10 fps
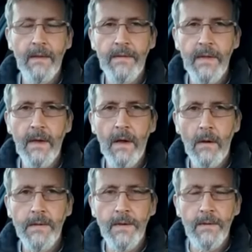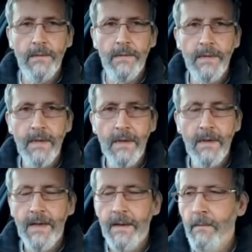the articles
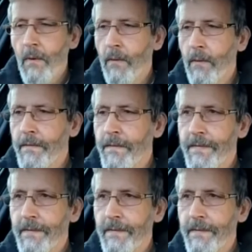of